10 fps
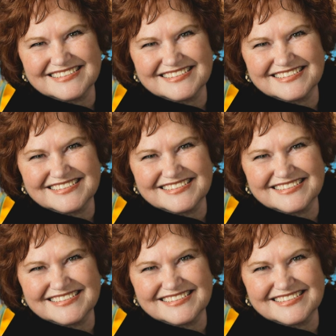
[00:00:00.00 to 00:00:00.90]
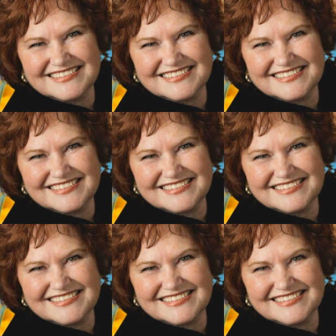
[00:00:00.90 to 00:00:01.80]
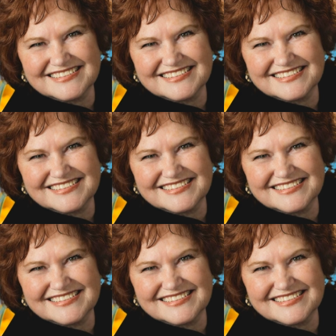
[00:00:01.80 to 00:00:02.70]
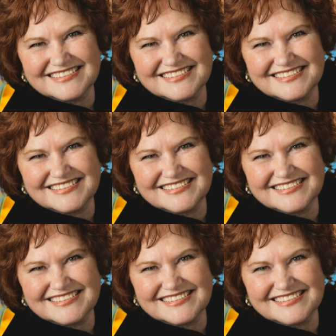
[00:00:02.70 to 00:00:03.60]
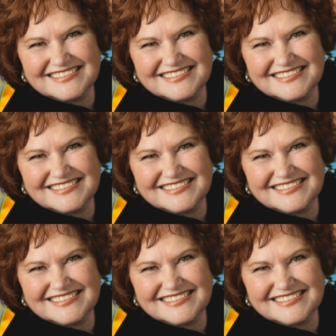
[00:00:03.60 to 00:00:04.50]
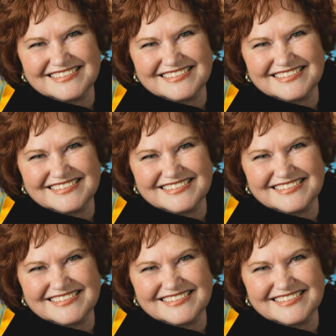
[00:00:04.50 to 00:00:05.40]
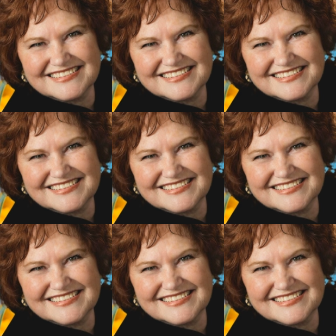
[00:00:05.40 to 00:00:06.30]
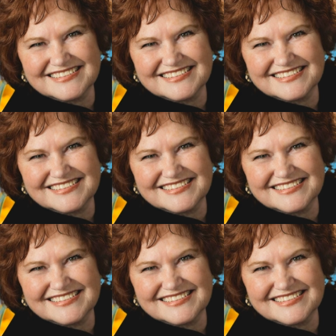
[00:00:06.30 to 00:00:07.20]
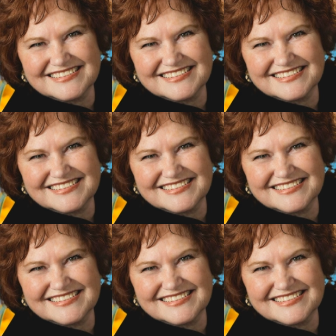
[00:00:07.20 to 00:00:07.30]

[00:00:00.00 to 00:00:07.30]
[no speech]